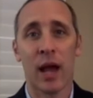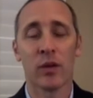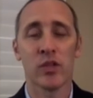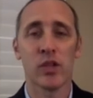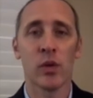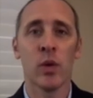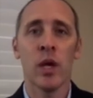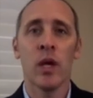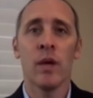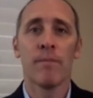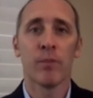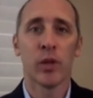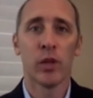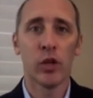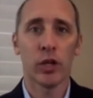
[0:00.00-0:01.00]
So
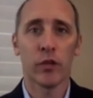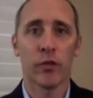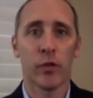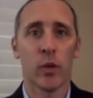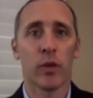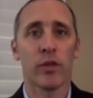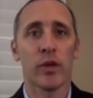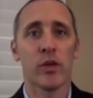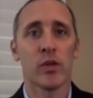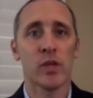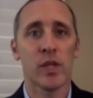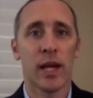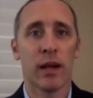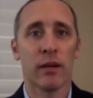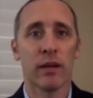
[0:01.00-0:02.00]
look for those
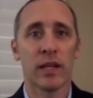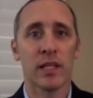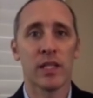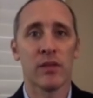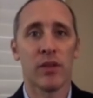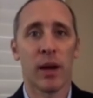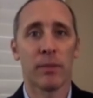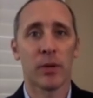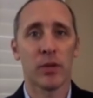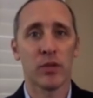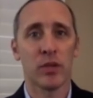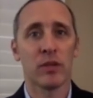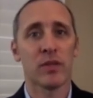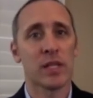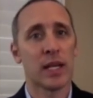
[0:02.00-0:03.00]
areas of
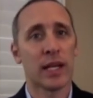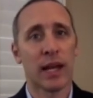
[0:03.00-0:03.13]
opportunity of saying,